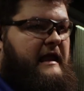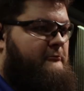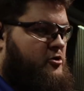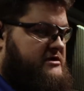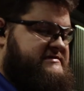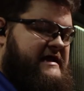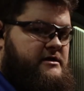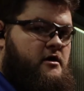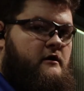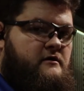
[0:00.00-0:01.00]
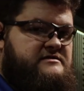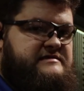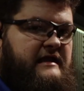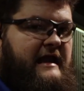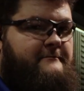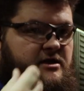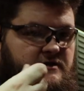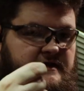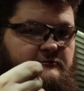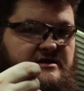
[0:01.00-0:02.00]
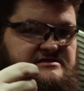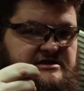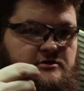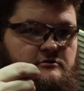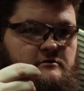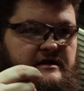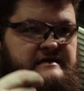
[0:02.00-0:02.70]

and we're at 10 yards, every click we do